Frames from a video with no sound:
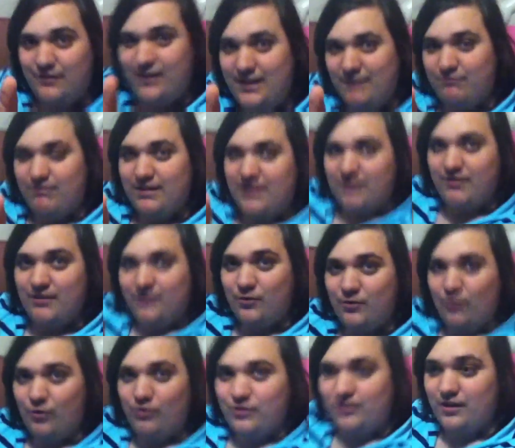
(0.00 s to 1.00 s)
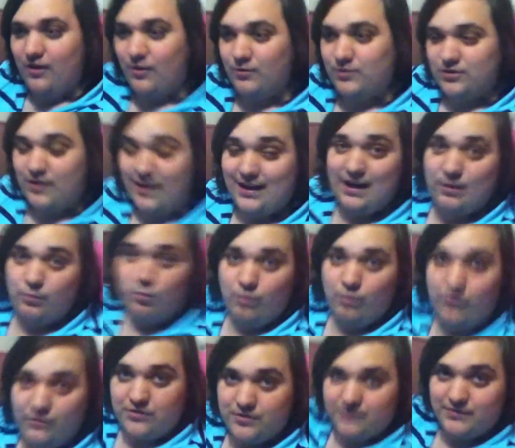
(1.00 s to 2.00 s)
the video and audio, so I can
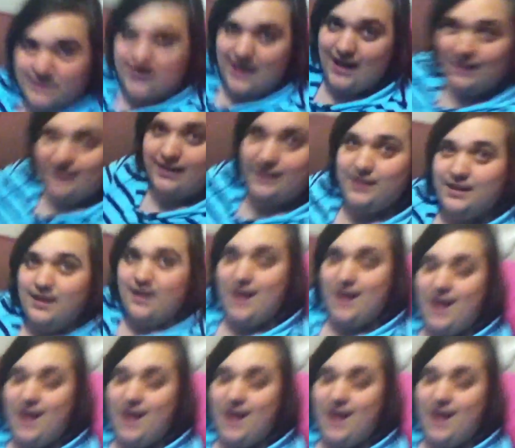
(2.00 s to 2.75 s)
have one to the telly